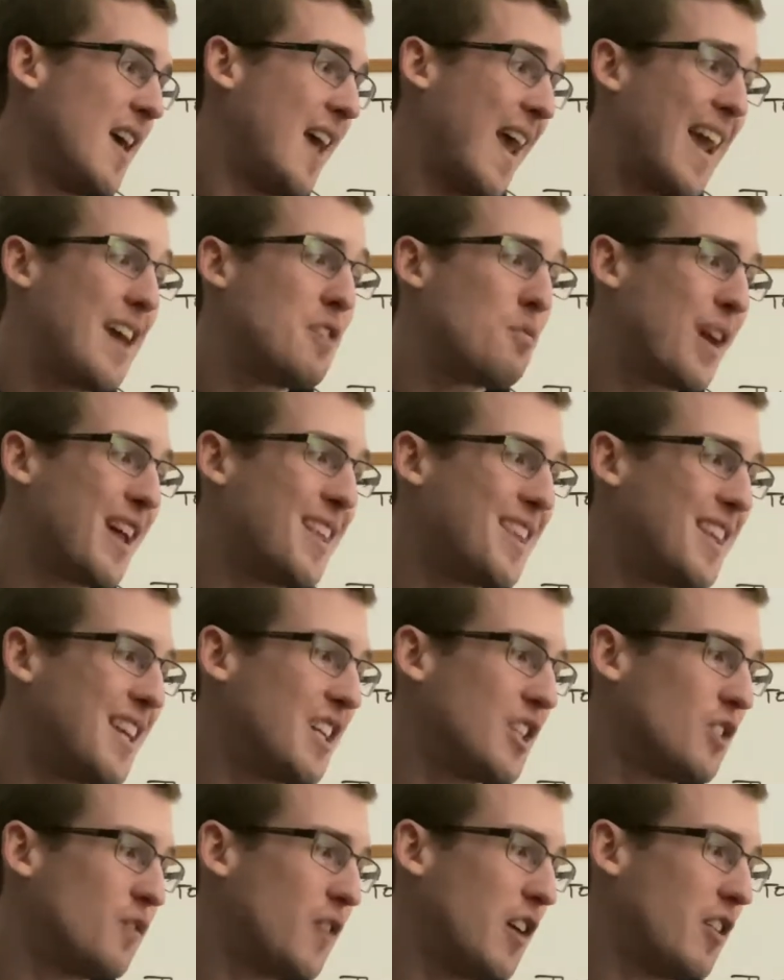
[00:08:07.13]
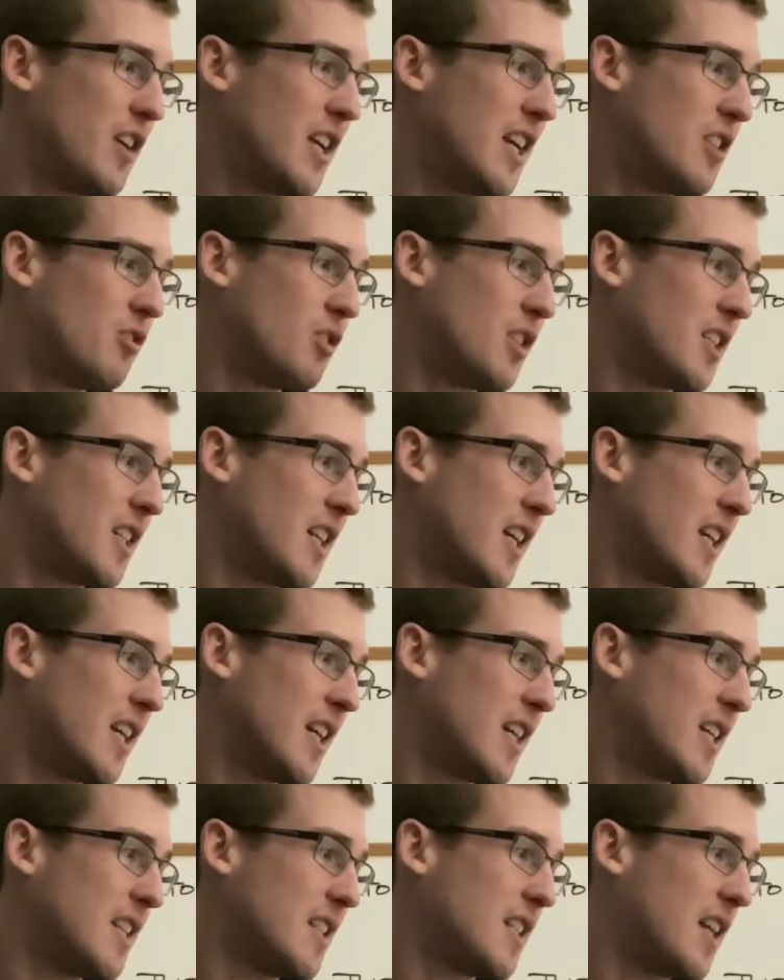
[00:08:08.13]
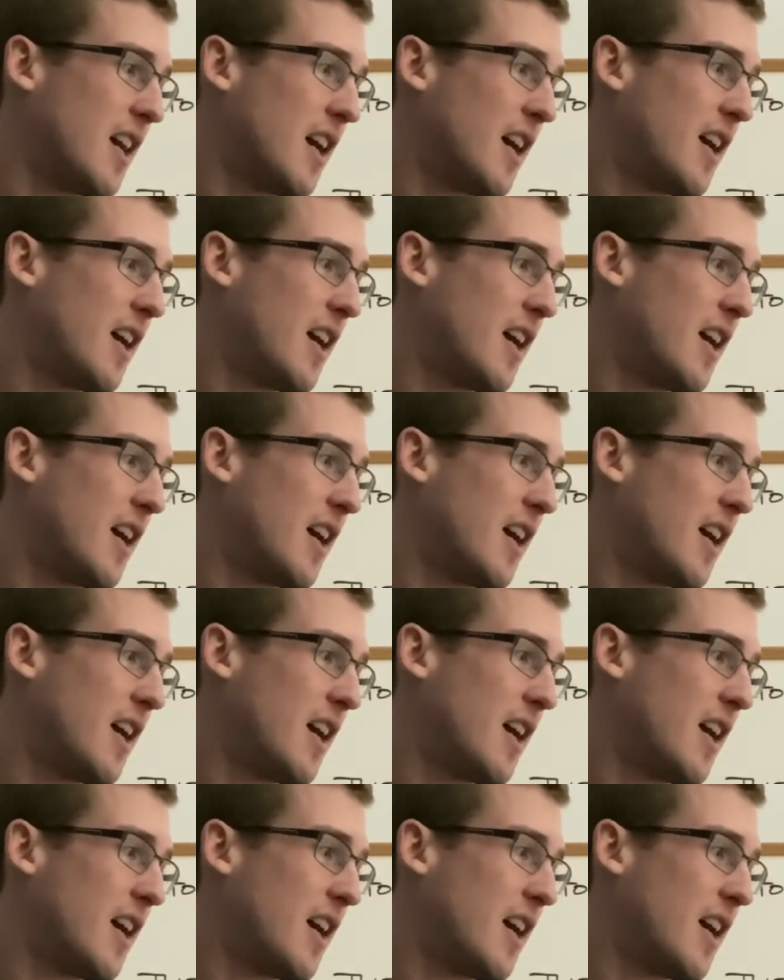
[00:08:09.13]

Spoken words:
And what I think is very interesting is